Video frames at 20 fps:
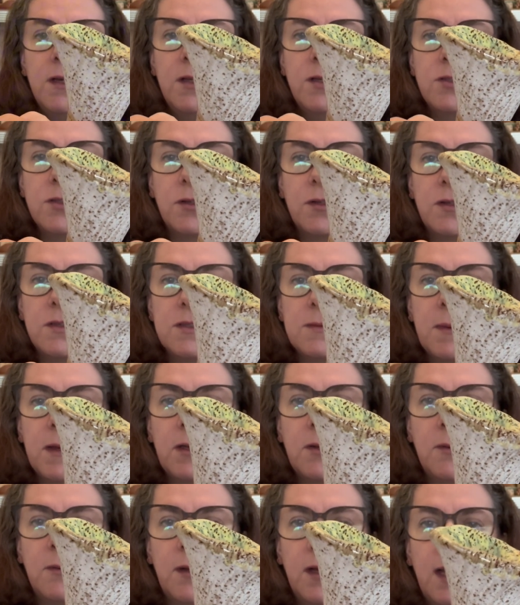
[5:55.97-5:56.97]
chocolate
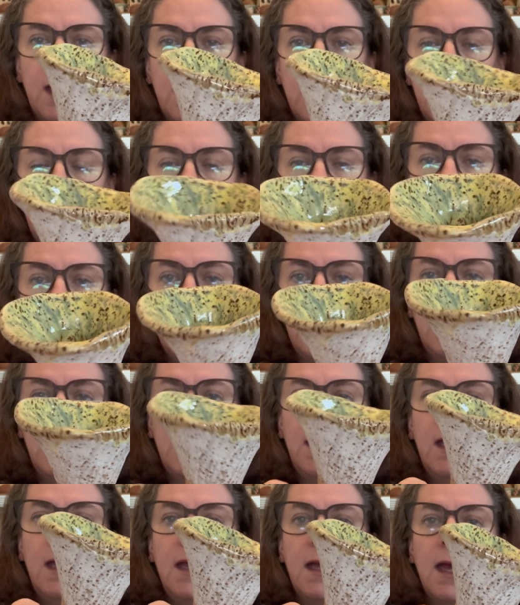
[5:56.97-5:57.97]
speckle clay,
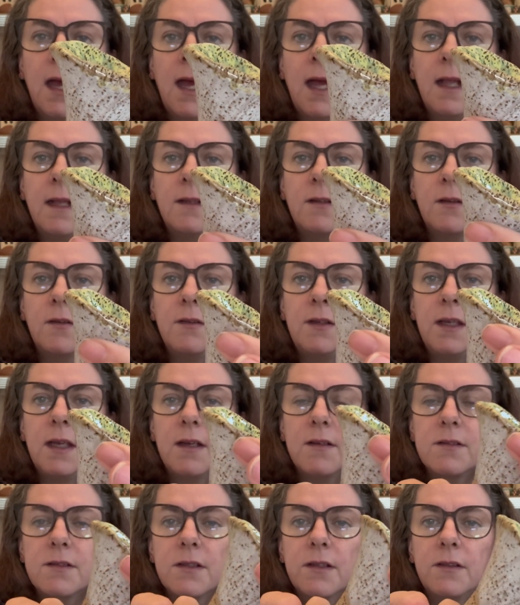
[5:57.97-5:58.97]
and on the
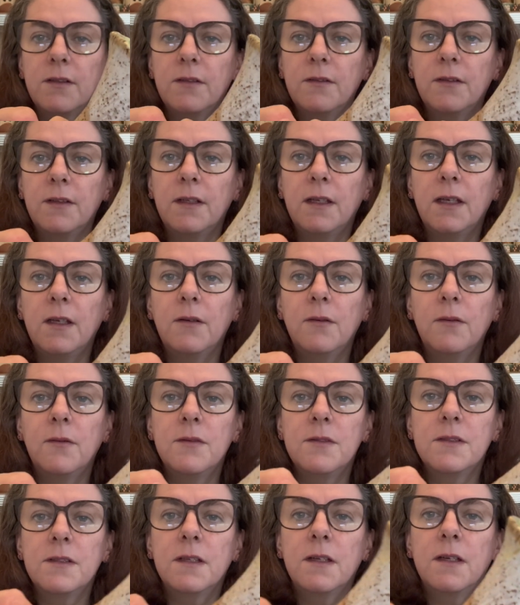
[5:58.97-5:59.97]
outside, on the gills,